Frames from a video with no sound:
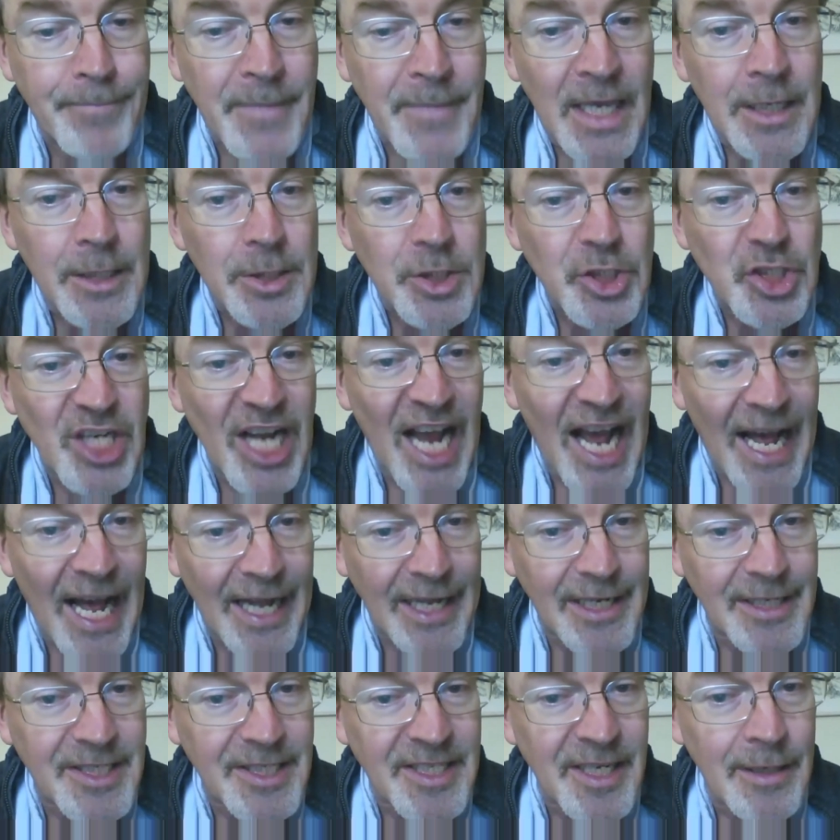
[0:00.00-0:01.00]

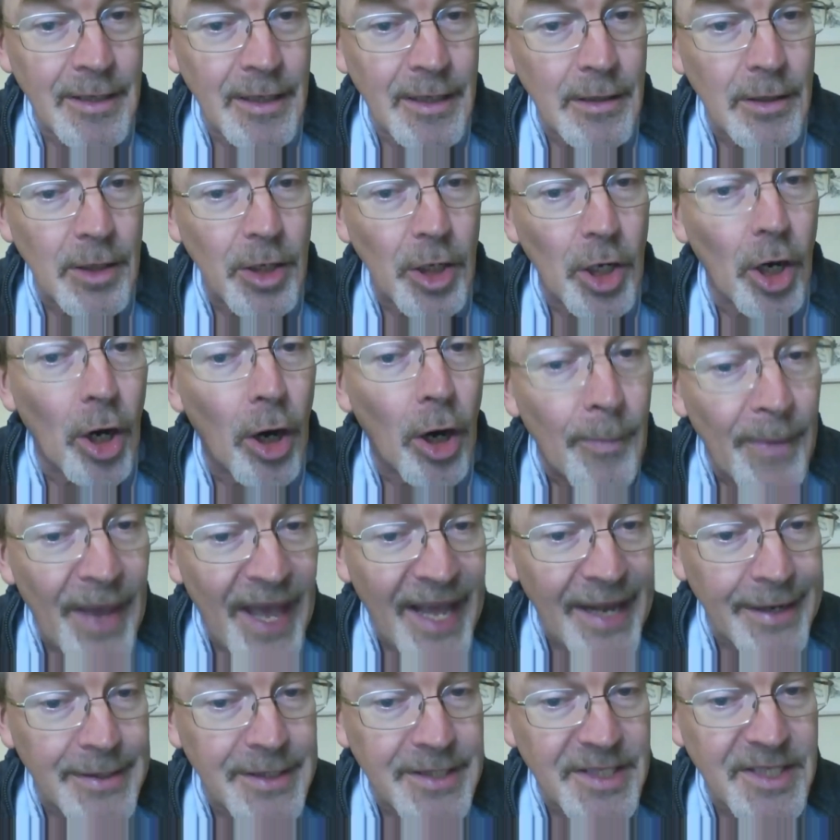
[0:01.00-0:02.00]
chat and
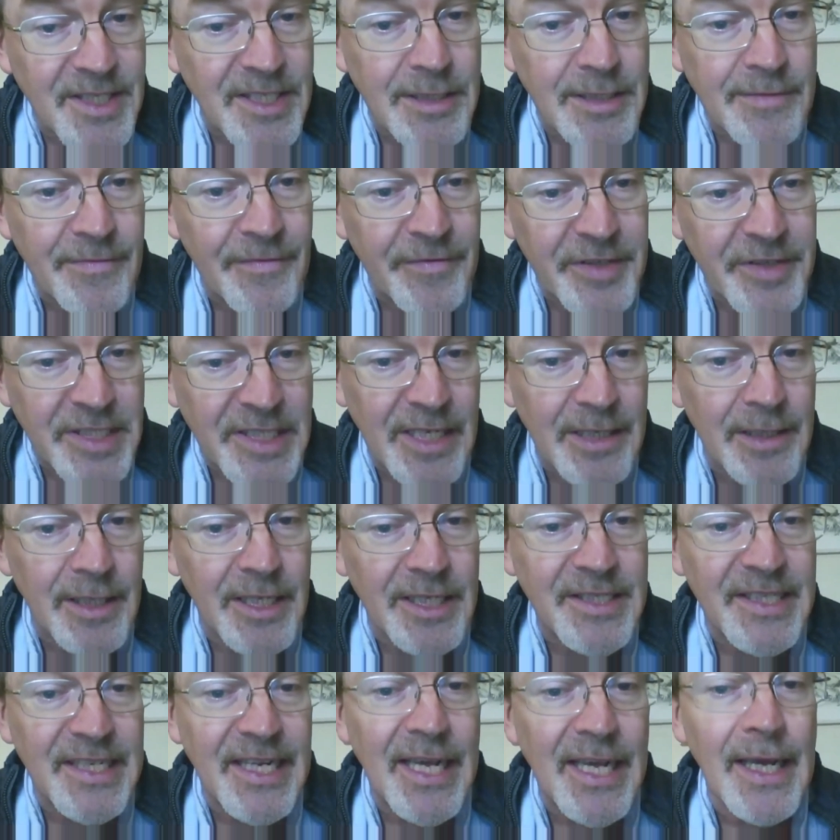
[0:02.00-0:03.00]
comments
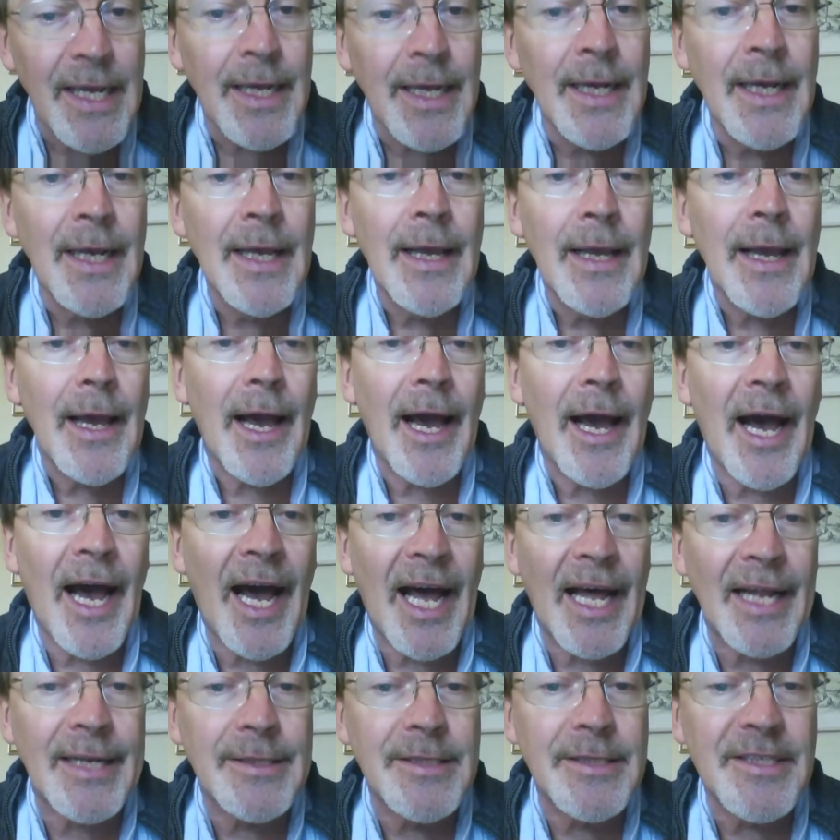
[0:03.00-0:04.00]
facility,
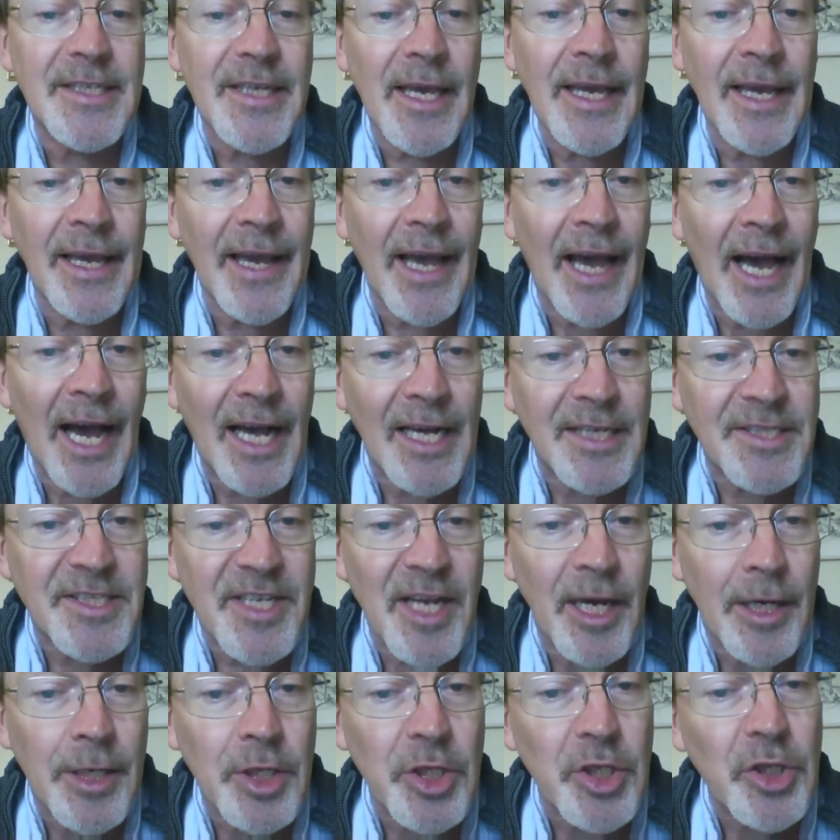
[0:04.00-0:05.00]
and it has
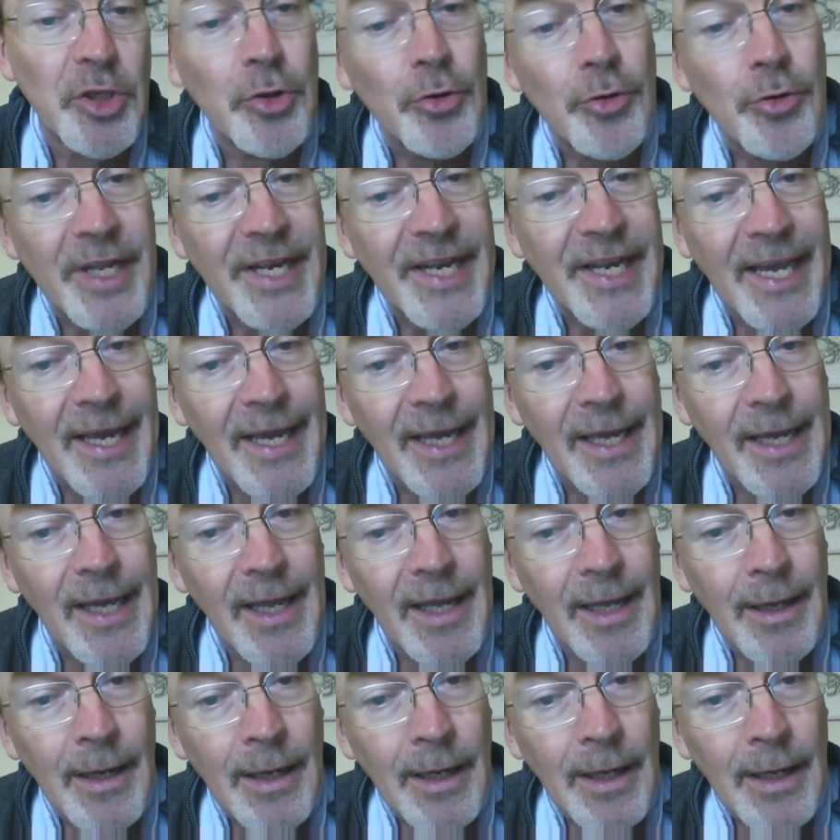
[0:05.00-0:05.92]
a Q&A